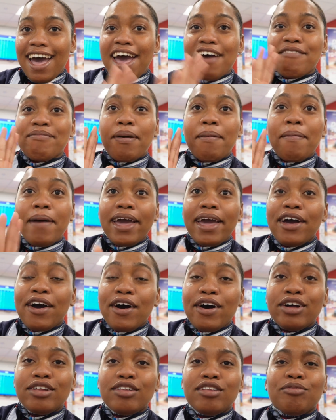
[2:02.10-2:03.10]
I have my mic
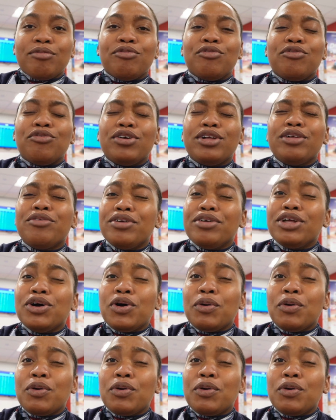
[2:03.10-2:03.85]
on so I'm really really